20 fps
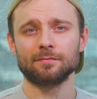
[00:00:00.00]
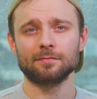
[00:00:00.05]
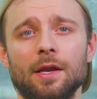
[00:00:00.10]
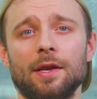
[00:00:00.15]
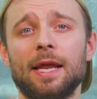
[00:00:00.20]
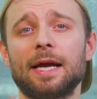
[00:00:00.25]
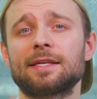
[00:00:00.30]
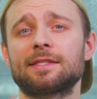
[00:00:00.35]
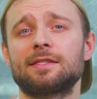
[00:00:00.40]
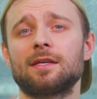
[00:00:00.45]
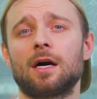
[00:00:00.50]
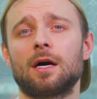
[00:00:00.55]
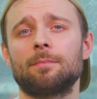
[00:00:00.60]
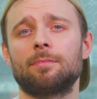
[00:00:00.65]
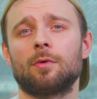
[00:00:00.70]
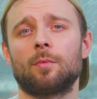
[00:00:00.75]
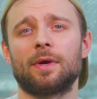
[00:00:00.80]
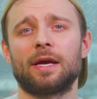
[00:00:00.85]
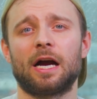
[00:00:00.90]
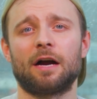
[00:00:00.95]
Next
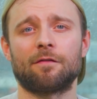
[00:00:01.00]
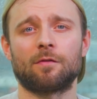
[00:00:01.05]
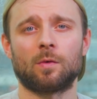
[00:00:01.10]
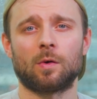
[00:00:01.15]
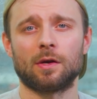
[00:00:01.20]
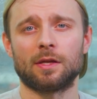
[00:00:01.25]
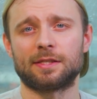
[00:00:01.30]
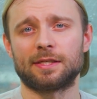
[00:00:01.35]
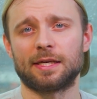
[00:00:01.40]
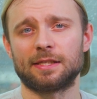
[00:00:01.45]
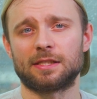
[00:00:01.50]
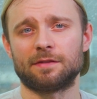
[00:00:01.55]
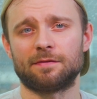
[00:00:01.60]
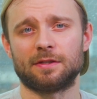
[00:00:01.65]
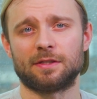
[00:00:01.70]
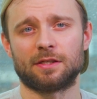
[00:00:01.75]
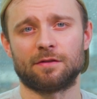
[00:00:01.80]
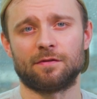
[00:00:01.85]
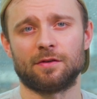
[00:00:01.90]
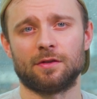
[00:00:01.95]
up, we have qualitative
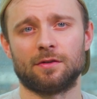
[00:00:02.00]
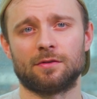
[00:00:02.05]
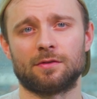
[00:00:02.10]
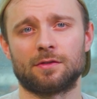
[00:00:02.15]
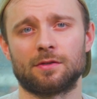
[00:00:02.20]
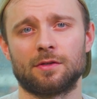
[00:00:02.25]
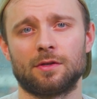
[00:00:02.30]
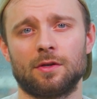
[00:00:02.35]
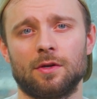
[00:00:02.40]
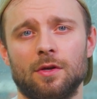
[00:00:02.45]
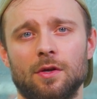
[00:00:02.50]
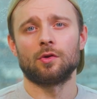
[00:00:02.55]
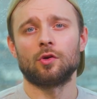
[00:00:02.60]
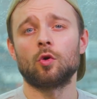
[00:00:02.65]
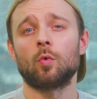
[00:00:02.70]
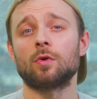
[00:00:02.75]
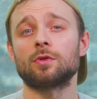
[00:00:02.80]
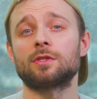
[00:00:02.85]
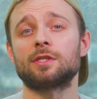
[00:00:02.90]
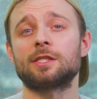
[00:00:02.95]
interviews. You'll
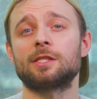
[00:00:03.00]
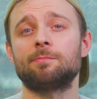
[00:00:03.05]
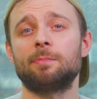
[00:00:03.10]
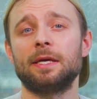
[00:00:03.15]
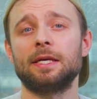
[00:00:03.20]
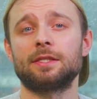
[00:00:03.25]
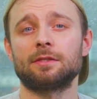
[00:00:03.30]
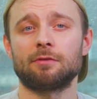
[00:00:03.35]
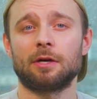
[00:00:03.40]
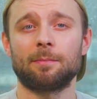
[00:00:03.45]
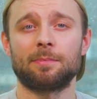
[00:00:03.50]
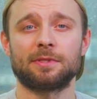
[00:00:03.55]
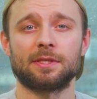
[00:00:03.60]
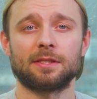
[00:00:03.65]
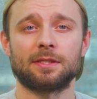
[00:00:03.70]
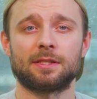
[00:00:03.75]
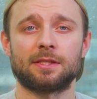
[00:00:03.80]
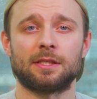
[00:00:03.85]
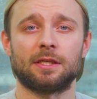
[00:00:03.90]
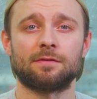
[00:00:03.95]
want to speak to
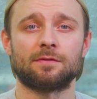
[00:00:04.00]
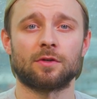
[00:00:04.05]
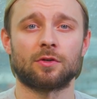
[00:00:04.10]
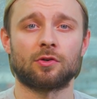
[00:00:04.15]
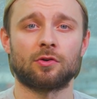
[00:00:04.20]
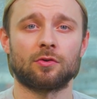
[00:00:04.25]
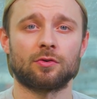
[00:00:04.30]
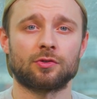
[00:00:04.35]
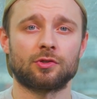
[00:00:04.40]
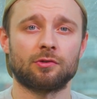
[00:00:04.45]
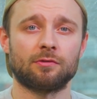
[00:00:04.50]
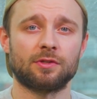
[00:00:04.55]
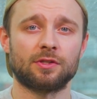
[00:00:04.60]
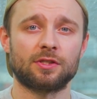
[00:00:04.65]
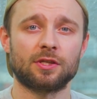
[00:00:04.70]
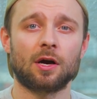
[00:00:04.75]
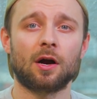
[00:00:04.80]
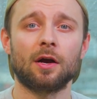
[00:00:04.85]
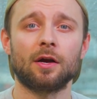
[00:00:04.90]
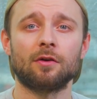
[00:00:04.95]
representatives across your
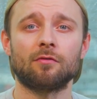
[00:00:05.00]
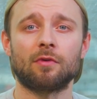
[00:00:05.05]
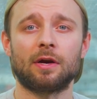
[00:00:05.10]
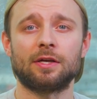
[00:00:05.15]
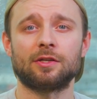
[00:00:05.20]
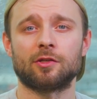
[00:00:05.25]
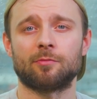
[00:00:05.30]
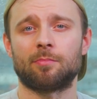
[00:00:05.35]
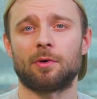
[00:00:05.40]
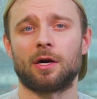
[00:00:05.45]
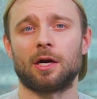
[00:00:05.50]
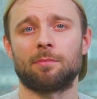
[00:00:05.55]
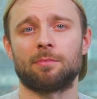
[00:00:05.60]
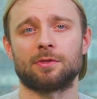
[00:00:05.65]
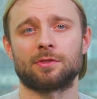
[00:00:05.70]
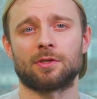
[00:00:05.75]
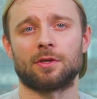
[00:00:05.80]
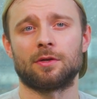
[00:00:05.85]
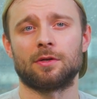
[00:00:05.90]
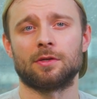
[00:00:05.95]
entire range of buyer
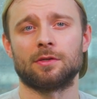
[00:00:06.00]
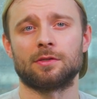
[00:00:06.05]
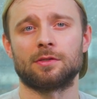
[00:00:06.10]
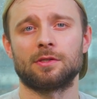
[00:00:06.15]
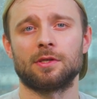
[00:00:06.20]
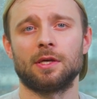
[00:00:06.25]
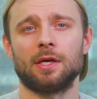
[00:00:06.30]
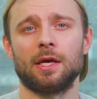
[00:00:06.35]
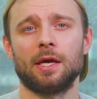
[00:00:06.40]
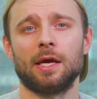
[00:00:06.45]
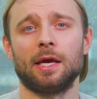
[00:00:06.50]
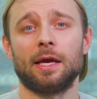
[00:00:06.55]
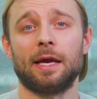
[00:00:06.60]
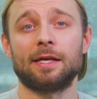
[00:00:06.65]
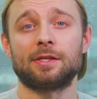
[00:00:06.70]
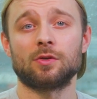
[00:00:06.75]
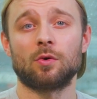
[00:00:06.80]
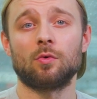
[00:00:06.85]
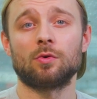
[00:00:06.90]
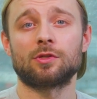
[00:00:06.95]
personas.
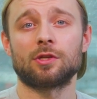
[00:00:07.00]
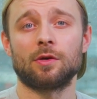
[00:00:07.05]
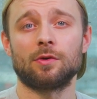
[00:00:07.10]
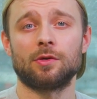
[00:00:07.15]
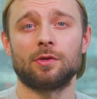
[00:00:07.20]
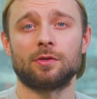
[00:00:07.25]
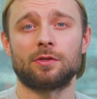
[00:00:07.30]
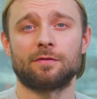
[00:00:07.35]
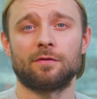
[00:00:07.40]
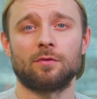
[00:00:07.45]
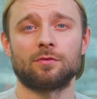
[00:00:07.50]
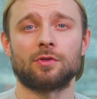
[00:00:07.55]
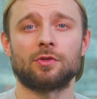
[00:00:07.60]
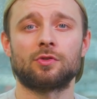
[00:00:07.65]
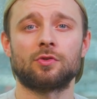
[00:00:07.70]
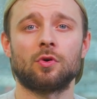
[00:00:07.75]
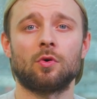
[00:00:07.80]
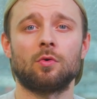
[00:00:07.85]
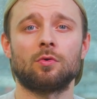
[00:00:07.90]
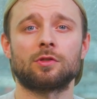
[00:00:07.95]
It's also useful to
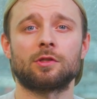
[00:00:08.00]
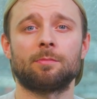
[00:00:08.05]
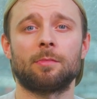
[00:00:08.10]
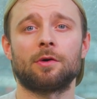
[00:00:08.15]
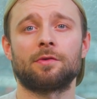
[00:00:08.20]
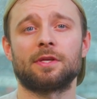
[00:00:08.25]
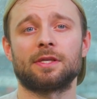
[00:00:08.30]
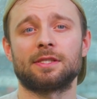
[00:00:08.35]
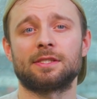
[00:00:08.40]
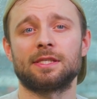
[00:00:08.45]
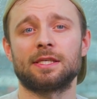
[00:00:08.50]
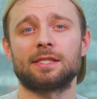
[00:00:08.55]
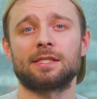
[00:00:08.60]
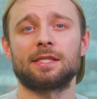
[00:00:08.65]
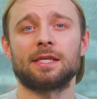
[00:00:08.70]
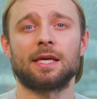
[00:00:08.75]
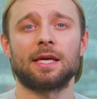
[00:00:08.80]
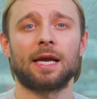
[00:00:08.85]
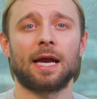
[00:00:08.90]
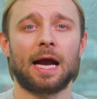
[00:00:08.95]
talk to both
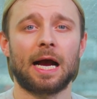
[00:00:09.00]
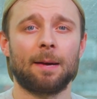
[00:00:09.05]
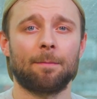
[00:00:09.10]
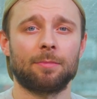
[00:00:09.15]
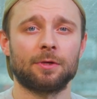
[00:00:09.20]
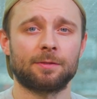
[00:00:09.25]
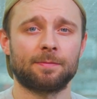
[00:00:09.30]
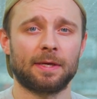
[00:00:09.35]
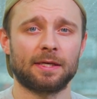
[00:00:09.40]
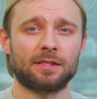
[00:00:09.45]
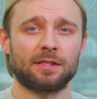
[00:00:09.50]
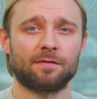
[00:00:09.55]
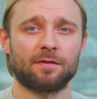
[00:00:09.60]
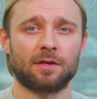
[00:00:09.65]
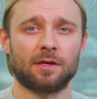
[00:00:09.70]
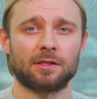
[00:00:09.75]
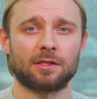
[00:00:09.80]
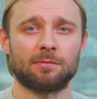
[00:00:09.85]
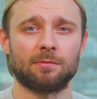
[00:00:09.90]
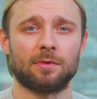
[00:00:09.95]
existing and prospective
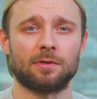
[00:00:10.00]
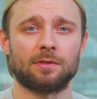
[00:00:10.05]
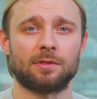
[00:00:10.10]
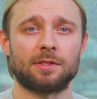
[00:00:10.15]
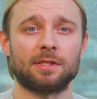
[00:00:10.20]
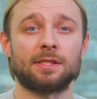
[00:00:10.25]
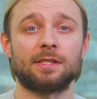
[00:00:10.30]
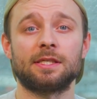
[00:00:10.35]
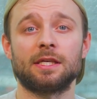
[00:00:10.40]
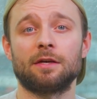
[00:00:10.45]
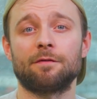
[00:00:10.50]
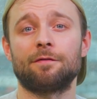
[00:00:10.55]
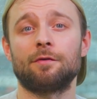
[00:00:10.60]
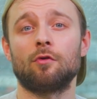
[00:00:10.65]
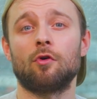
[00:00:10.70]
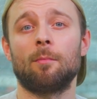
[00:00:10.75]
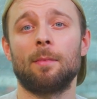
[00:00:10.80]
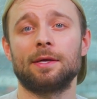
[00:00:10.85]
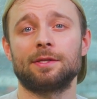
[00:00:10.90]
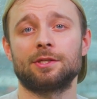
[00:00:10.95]
customers to see if
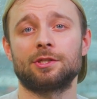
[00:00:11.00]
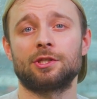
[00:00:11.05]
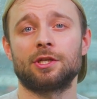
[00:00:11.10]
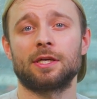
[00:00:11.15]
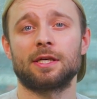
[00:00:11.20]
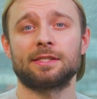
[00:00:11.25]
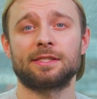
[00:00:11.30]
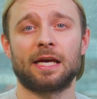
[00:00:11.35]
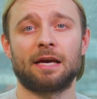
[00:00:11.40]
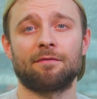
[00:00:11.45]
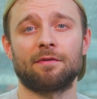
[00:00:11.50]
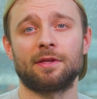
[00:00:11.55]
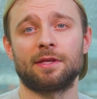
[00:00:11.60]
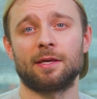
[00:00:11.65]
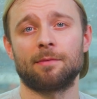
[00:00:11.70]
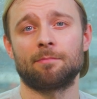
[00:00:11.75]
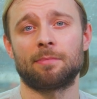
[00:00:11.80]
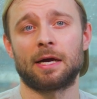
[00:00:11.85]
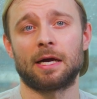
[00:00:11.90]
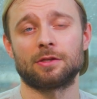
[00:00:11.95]
your messaging is having the
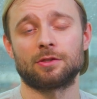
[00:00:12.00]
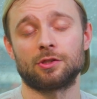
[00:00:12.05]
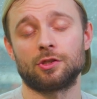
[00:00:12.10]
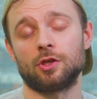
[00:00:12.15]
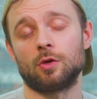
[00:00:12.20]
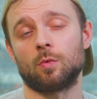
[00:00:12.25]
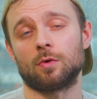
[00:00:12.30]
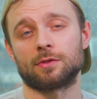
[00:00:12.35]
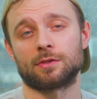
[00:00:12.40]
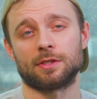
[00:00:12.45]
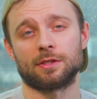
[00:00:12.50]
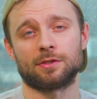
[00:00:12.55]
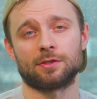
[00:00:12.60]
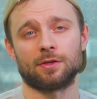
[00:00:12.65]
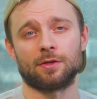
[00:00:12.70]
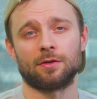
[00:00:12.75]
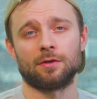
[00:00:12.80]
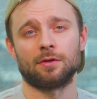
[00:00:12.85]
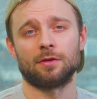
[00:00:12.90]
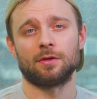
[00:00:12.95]
impact you want it
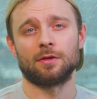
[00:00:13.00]
to.